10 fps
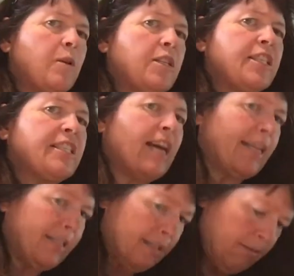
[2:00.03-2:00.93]
which is
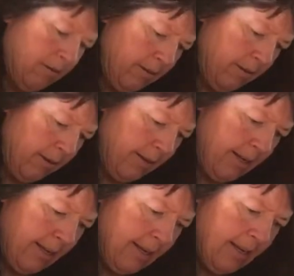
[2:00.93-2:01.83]
nice.
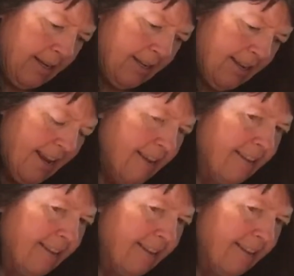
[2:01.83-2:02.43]
Now